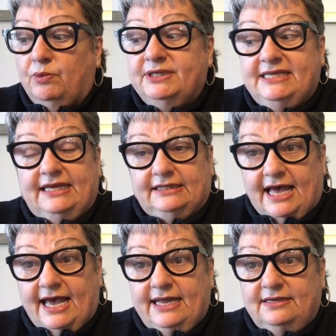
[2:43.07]
Was he
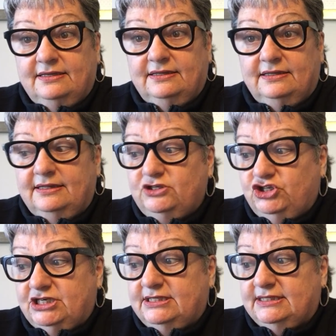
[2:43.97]
glad that
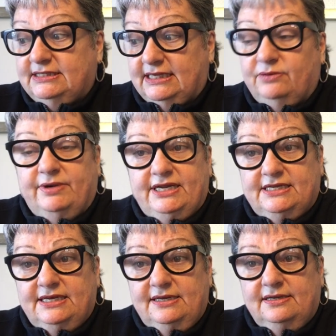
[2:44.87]
Jesus did what he
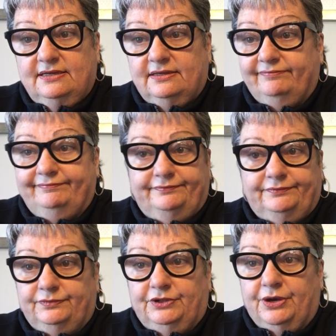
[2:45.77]
did?
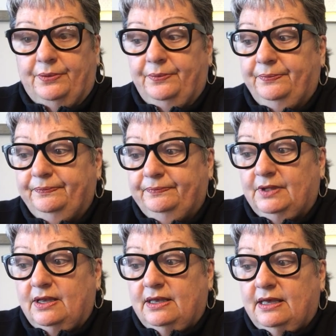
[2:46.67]
No.
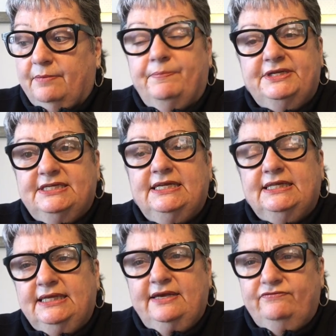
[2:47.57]
But did he
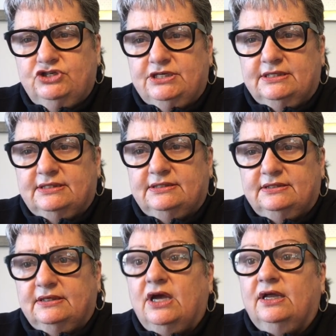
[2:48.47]
leave
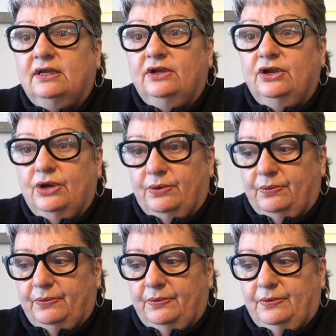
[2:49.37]
Jesus? No.
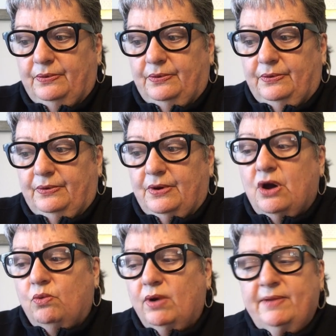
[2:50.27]

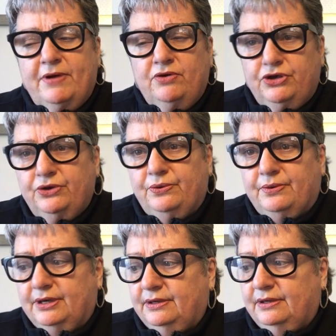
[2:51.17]
What about you?
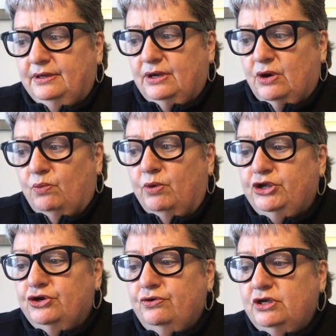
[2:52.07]

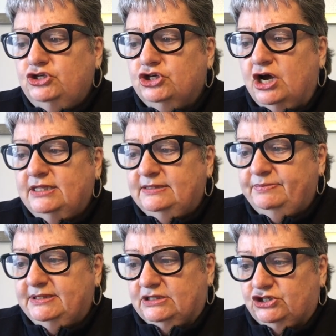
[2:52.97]
When you're in John's
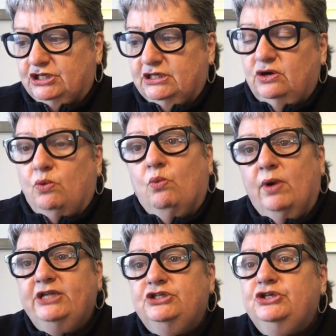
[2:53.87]
position,
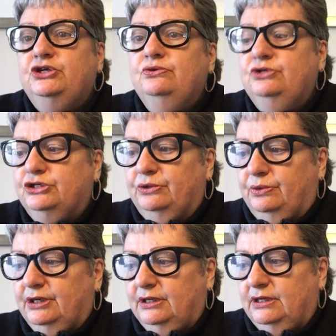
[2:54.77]
what do you do?